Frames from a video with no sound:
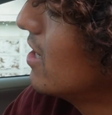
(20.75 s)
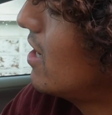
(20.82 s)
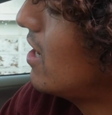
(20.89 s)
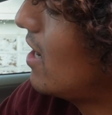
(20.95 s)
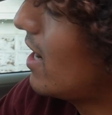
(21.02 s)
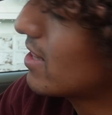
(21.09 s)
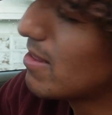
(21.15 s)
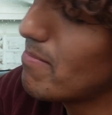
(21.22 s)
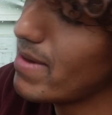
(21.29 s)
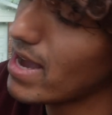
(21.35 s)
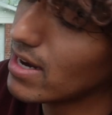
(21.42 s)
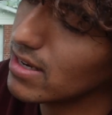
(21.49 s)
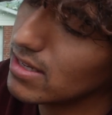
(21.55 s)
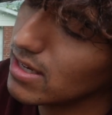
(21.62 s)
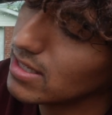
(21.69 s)
Uh, at the
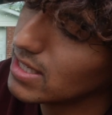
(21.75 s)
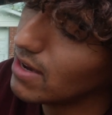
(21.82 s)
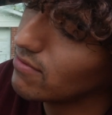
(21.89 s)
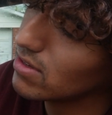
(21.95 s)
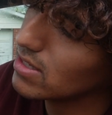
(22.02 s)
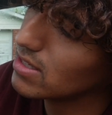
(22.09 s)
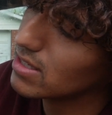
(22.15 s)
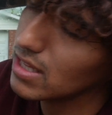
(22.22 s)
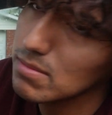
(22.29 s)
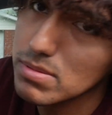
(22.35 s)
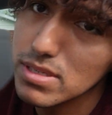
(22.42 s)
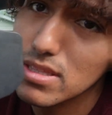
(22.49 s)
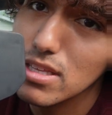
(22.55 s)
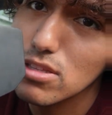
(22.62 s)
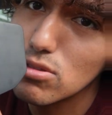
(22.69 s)
back, it does have these
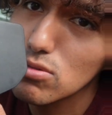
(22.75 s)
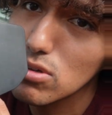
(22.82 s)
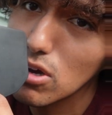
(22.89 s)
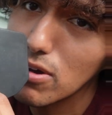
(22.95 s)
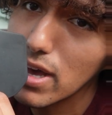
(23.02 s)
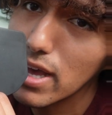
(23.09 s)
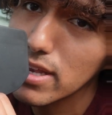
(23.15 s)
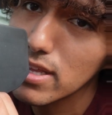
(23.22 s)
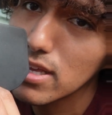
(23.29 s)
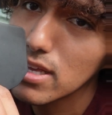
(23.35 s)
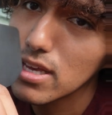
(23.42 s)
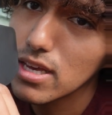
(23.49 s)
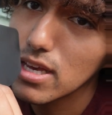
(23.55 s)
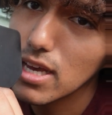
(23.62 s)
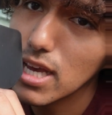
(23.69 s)
clips and they do go ahead
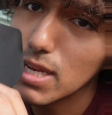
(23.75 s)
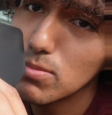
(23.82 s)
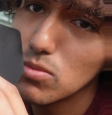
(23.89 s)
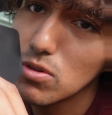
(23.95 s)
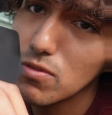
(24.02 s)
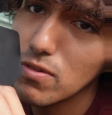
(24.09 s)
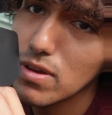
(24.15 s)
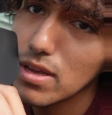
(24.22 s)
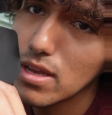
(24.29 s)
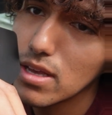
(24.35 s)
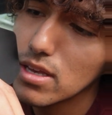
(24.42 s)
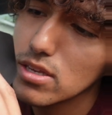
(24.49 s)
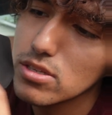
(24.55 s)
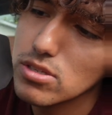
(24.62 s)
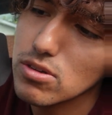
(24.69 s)
and move.
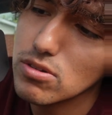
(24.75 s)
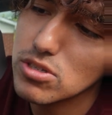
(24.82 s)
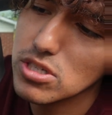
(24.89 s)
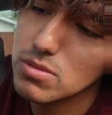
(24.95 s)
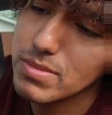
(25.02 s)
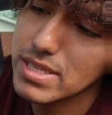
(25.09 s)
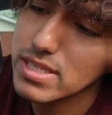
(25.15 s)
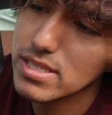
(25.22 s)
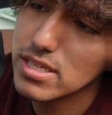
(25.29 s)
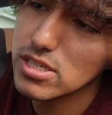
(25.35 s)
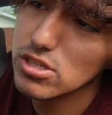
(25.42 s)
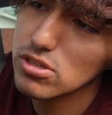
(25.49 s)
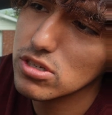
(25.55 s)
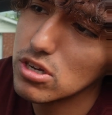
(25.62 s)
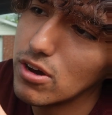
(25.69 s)
So it just makes it
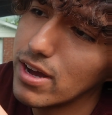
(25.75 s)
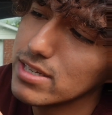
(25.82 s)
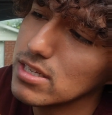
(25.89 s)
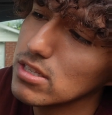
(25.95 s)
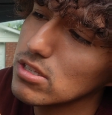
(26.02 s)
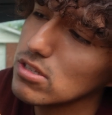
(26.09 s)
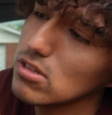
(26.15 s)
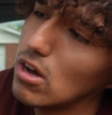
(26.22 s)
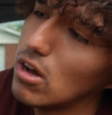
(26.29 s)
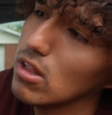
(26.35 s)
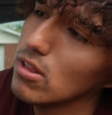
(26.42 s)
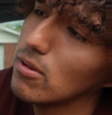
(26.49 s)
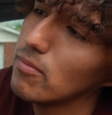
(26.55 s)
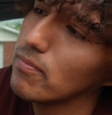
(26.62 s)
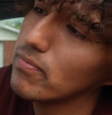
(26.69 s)
easier to go ahead and
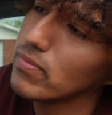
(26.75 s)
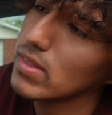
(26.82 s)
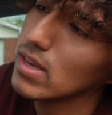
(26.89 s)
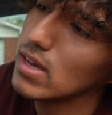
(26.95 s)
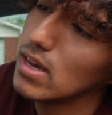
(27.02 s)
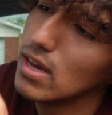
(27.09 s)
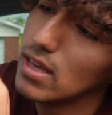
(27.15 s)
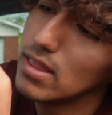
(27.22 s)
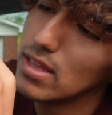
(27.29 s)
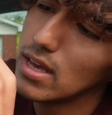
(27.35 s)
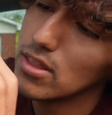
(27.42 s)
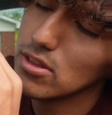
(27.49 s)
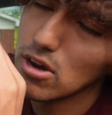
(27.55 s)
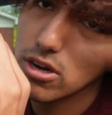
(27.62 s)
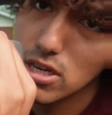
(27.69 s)
install and
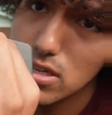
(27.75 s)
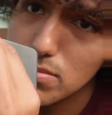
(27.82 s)
then there are going